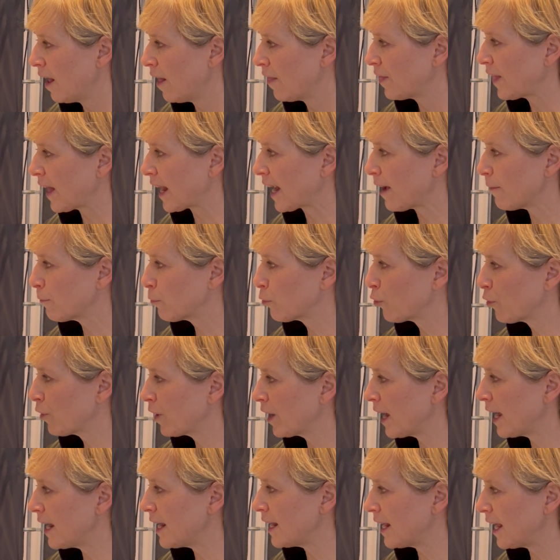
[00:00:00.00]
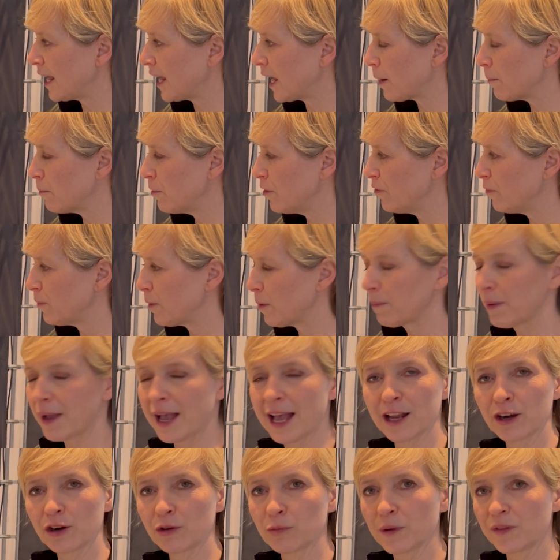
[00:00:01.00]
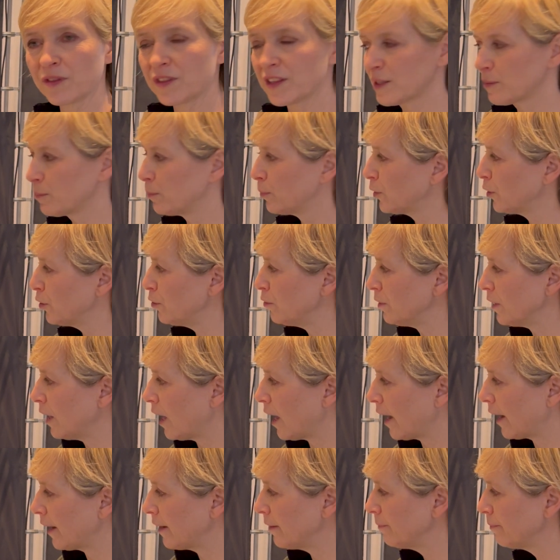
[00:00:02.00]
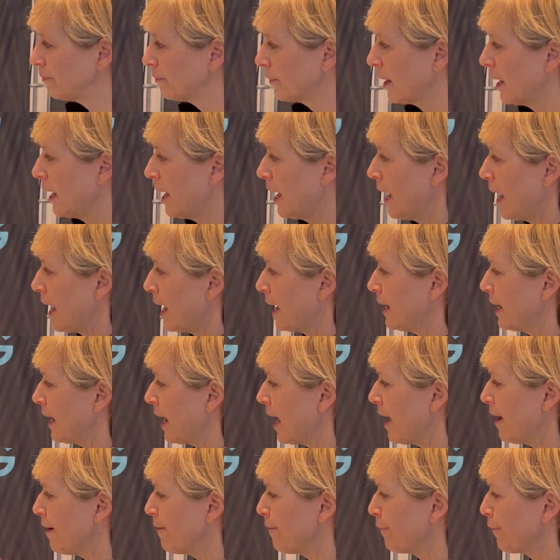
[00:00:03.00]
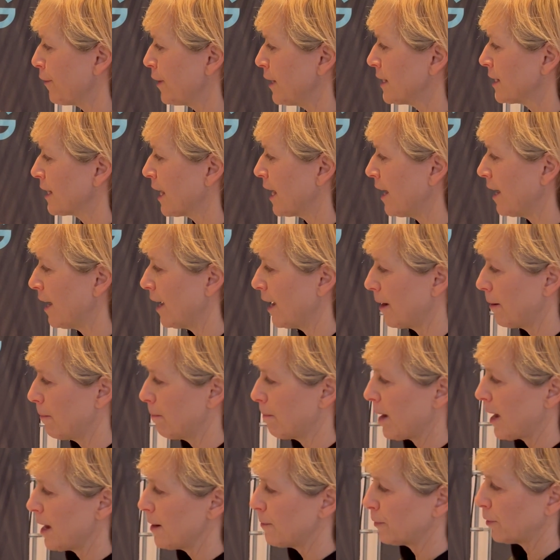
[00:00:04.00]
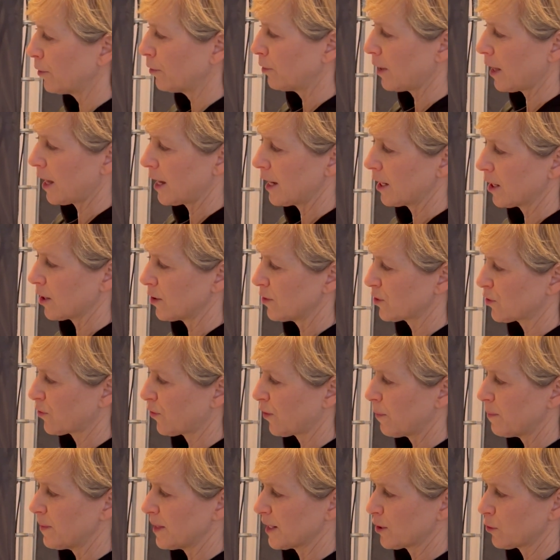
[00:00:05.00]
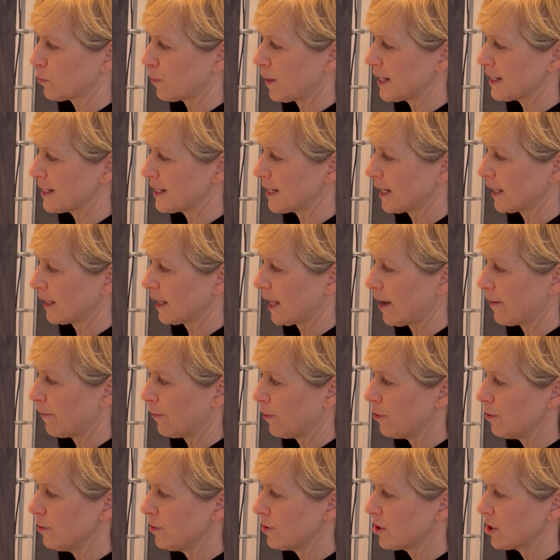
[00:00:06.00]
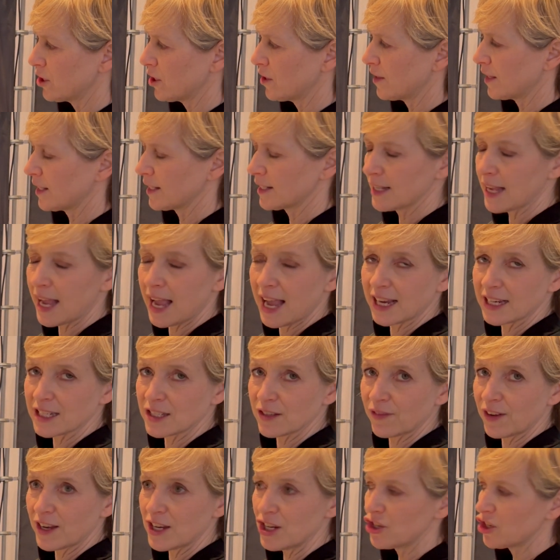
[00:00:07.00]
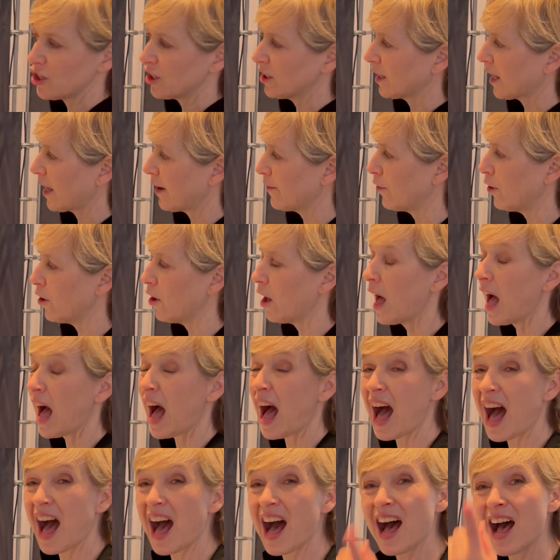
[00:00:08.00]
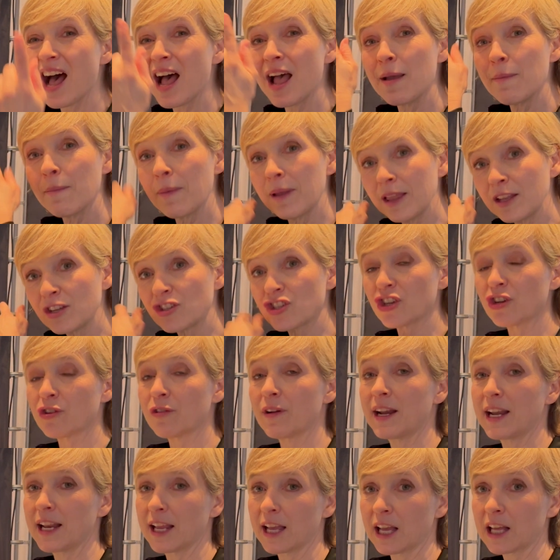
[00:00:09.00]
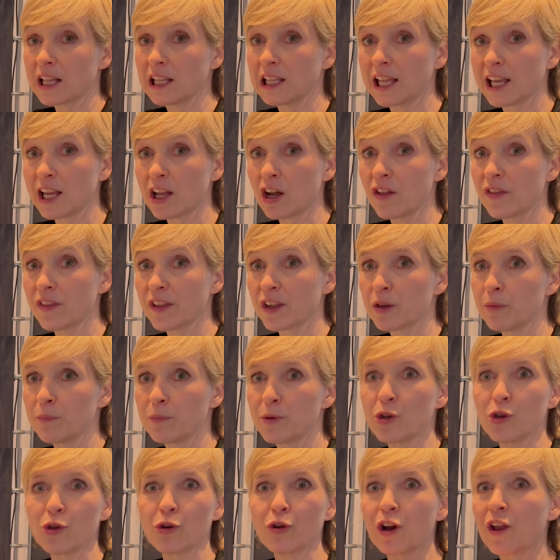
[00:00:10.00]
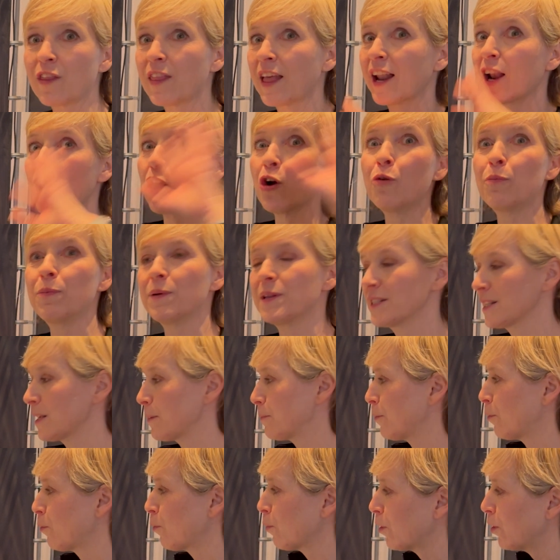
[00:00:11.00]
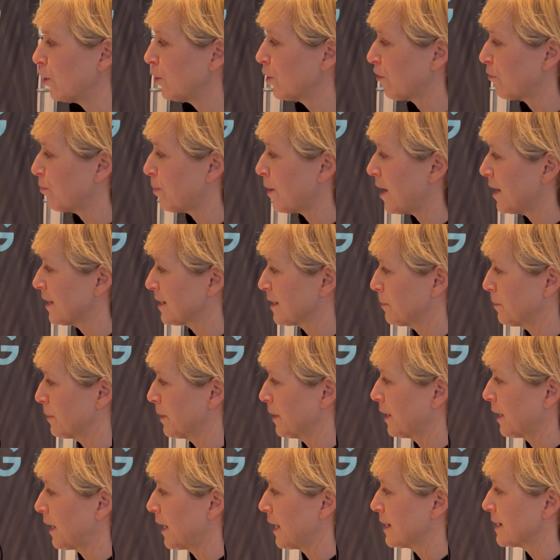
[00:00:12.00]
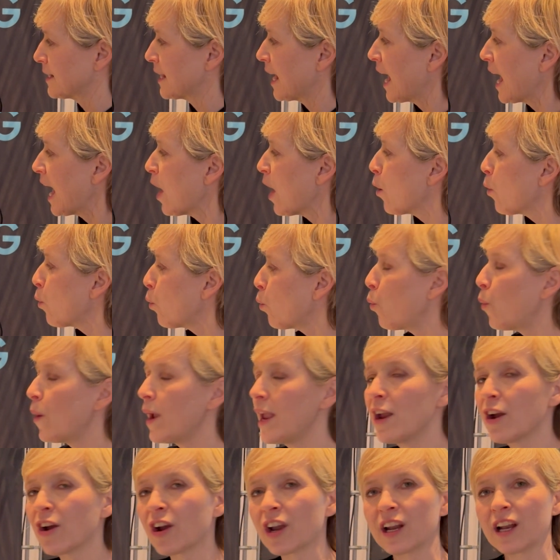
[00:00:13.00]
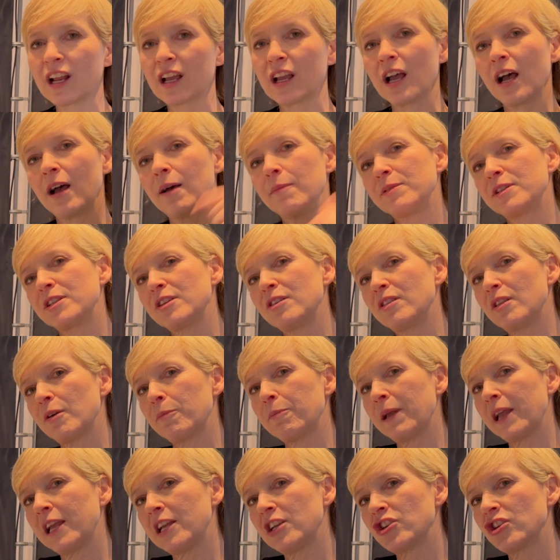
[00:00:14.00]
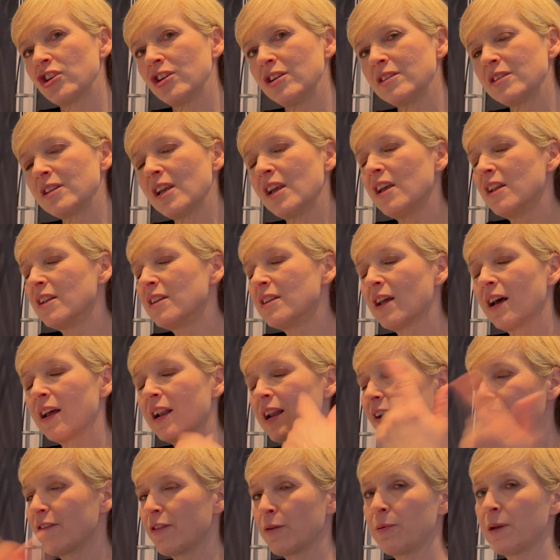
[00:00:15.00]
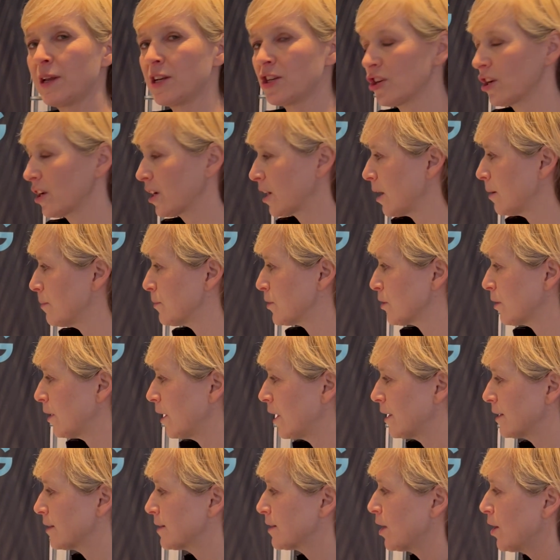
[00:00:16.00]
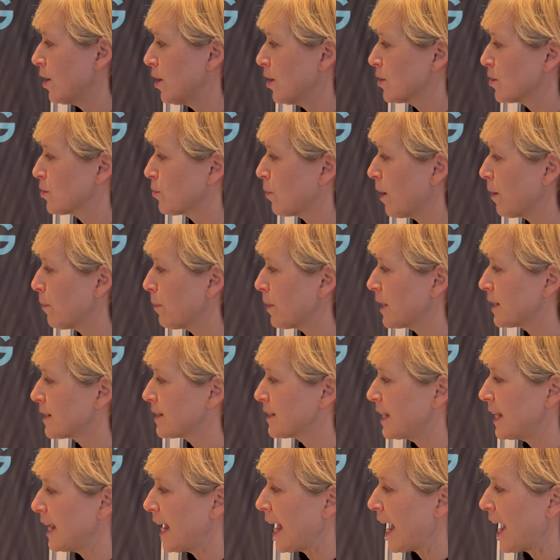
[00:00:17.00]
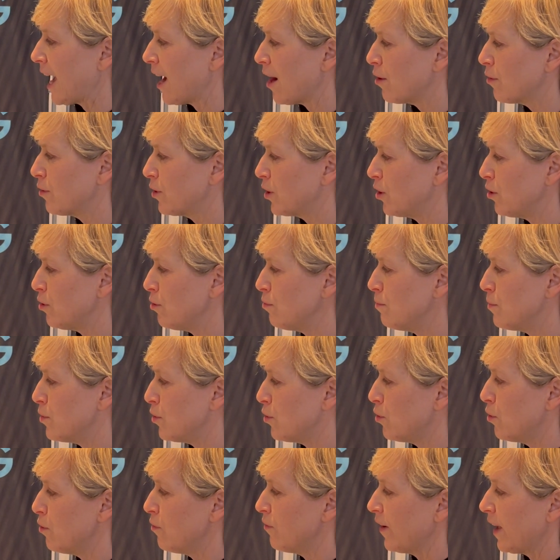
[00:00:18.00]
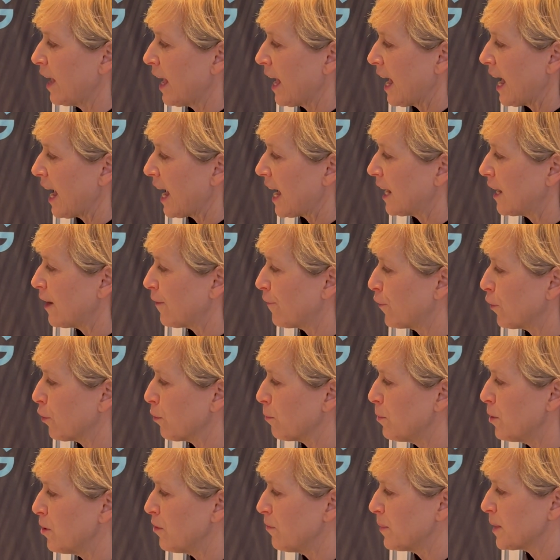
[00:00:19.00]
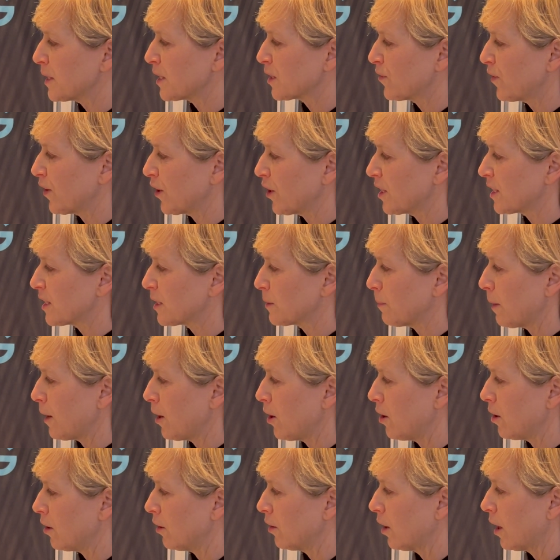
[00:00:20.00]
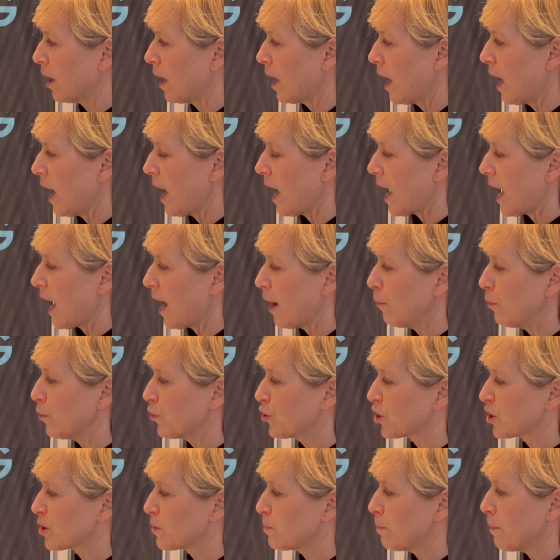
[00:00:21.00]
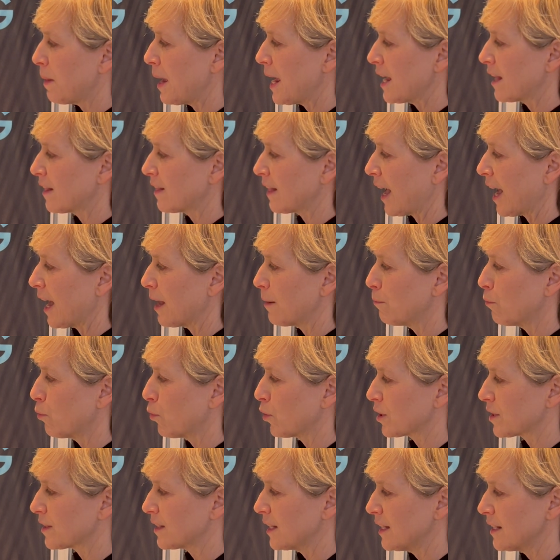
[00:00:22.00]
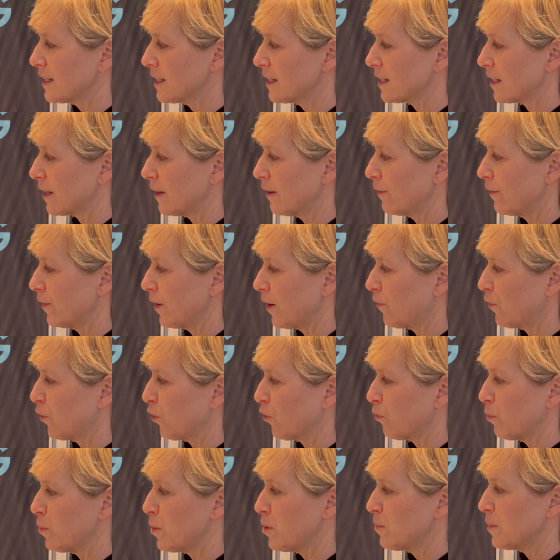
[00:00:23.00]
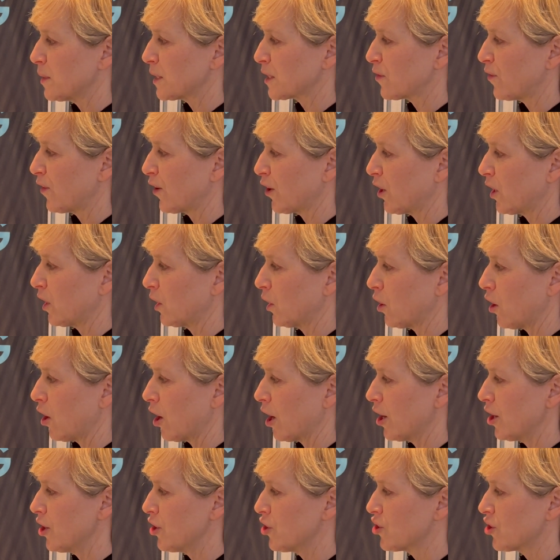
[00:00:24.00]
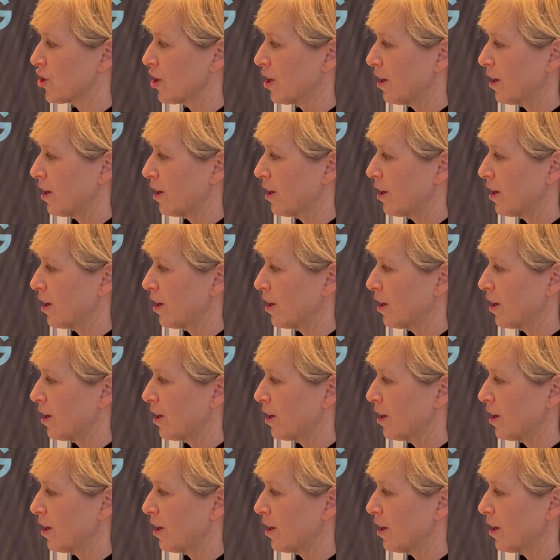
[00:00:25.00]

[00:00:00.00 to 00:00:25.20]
that I'm creating a movement pattern with this blue line. And every time my blue line goes from this resting level to this activation level, I'm generating a click on the computer, and that opens up a world of possibilities. We are going to come to the patient, not have the patient come to us. So I want to see how you move, and if your movement is very small, I will just make that more sensitive. If your movement's very large,